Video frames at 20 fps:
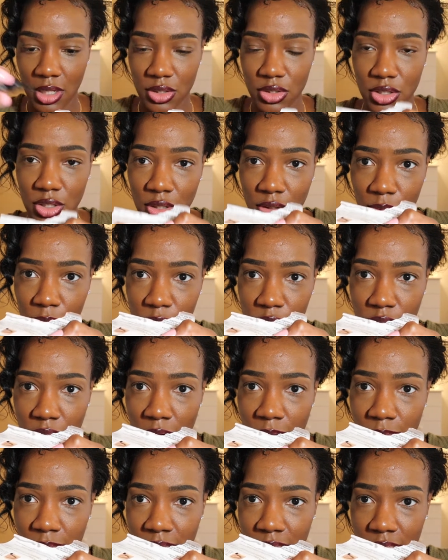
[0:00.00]
So we'll
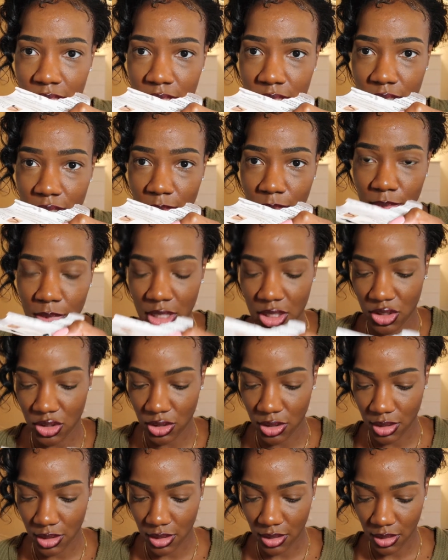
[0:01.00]
start with this much
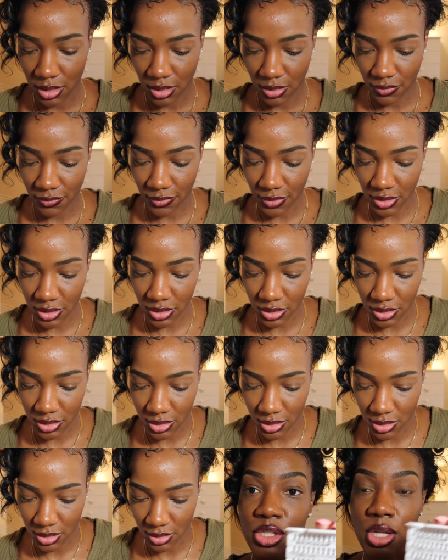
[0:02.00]

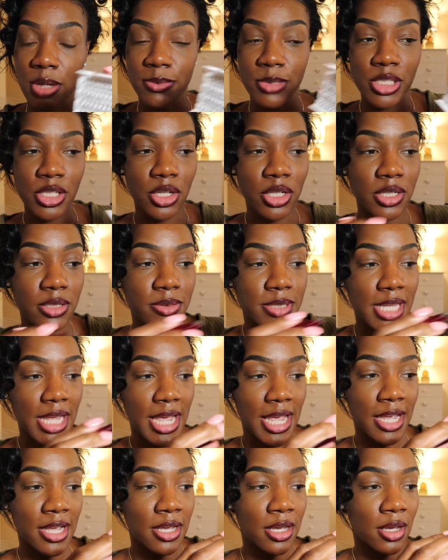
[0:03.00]
first. So I'm just going to
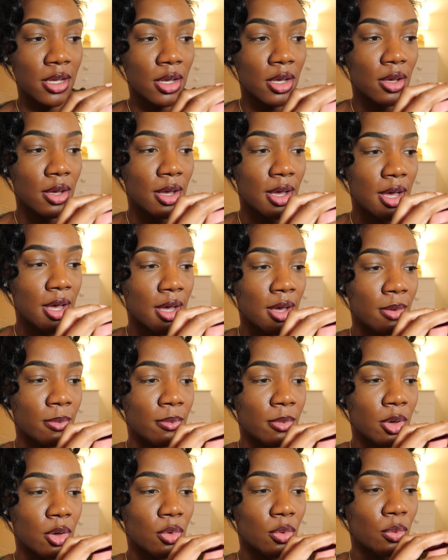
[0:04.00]
take
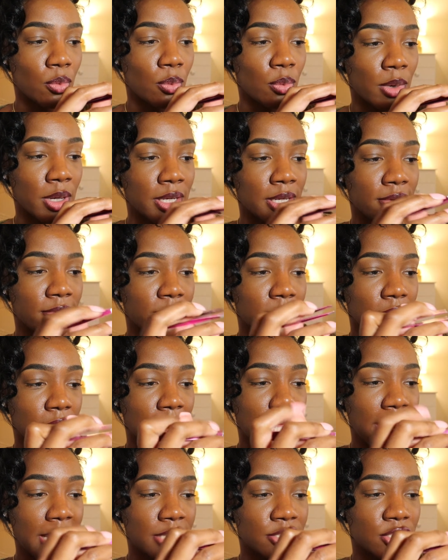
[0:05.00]
one of the
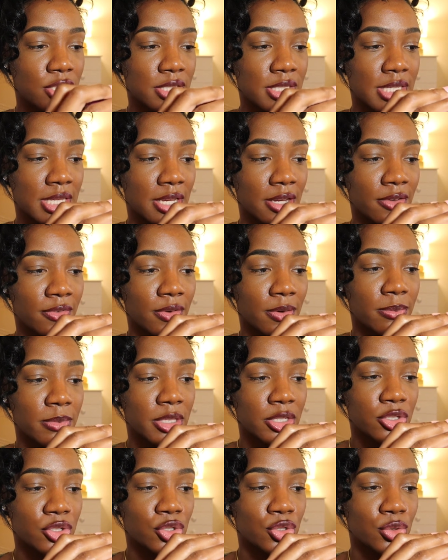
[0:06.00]
lashes here from
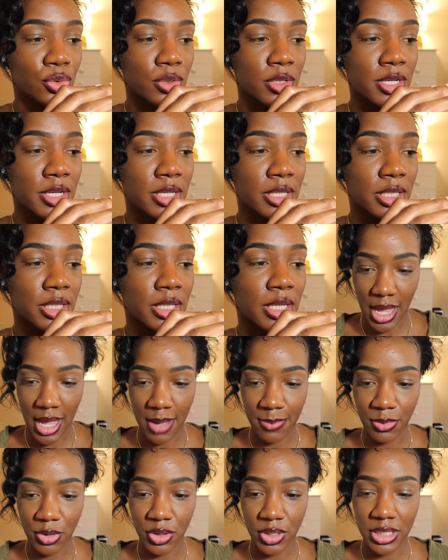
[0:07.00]
the short.
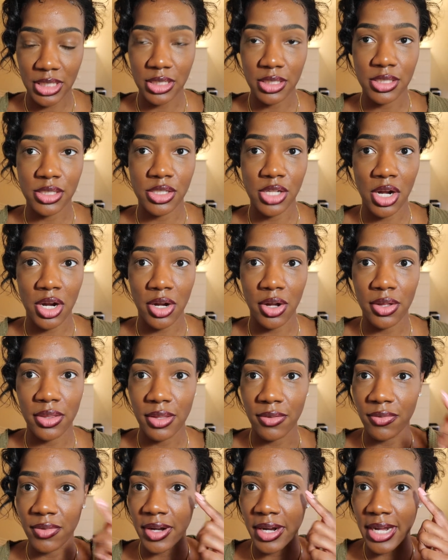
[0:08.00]
I'm going to start on
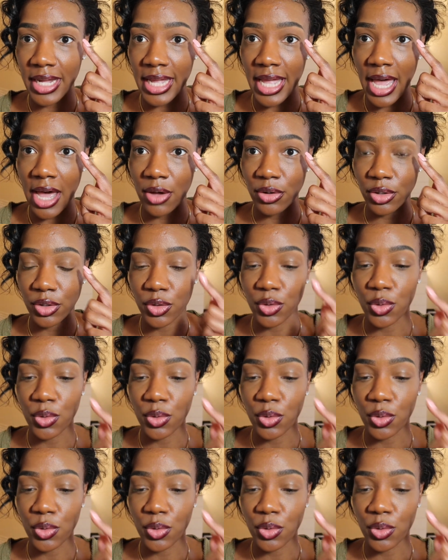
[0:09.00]
the very outer